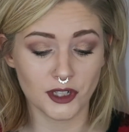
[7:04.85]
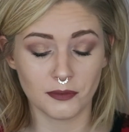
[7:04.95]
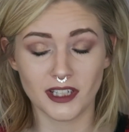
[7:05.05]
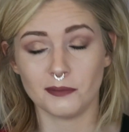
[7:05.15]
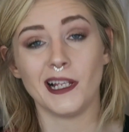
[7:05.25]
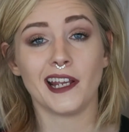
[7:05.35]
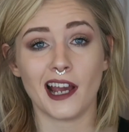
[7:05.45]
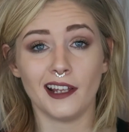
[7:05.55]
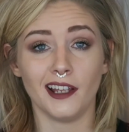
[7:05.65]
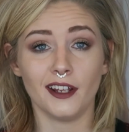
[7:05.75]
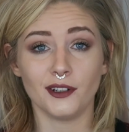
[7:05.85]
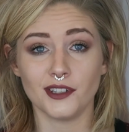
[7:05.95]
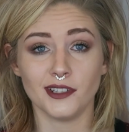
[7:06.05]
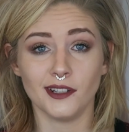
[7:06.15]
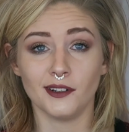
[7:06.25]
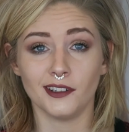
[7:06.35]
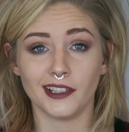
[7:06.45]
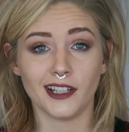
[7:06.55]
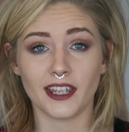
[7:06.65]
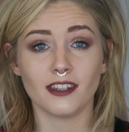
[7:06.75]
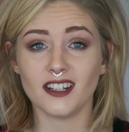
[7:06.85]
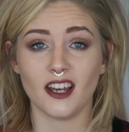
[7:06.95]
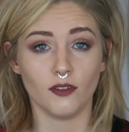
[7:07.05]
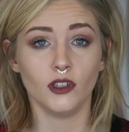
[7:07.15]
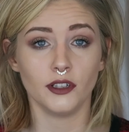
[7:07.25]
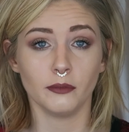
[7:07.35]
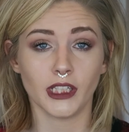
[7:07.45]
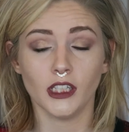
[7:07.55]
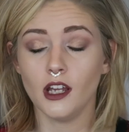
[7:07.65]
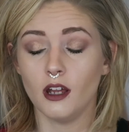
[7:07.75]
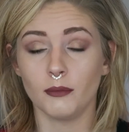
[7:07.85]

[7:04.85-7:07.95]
which means applying eyeliner is literally like the devil to me.